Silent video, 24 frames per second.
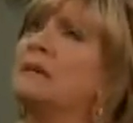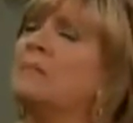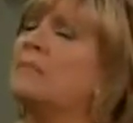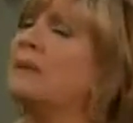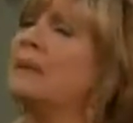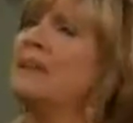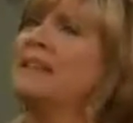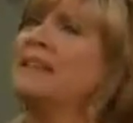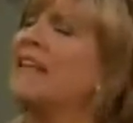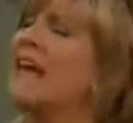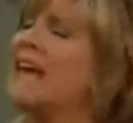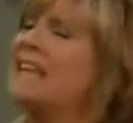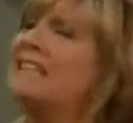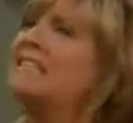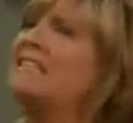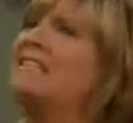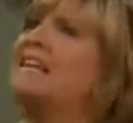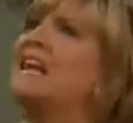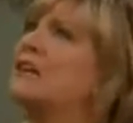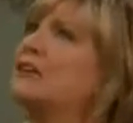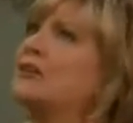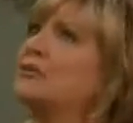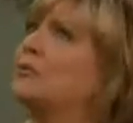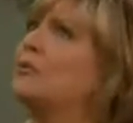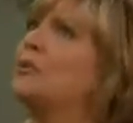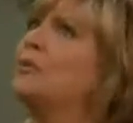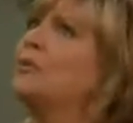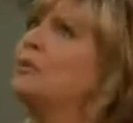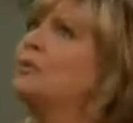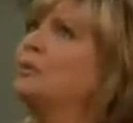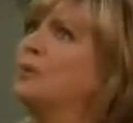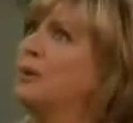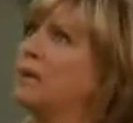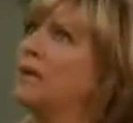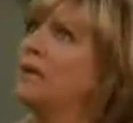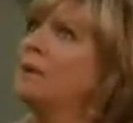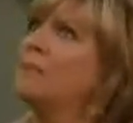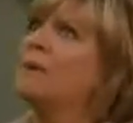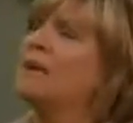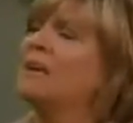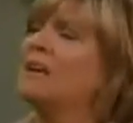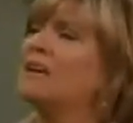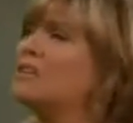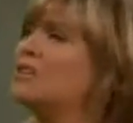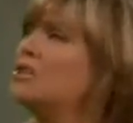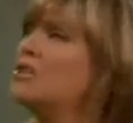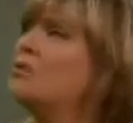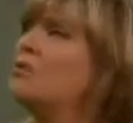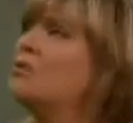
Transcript: But that's not true, really, because